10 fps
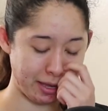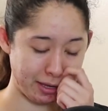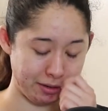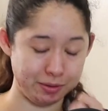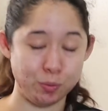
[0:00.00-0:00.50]

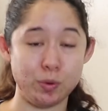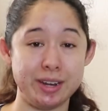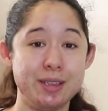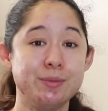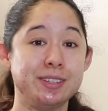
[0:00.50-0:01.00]
and
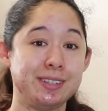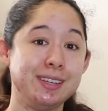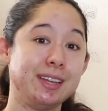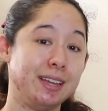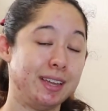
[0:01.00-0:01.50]
what he was
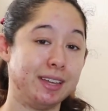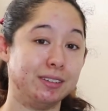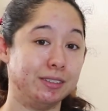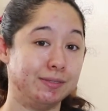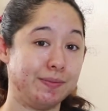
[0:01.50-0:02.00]
thinking
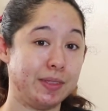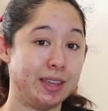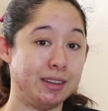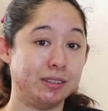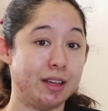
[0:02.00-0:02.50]
in
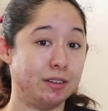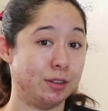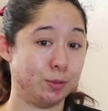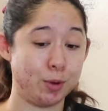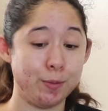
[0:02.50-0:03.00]
a lot of
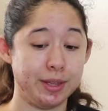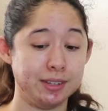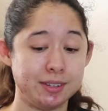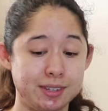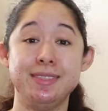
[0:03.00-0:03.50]
those moments.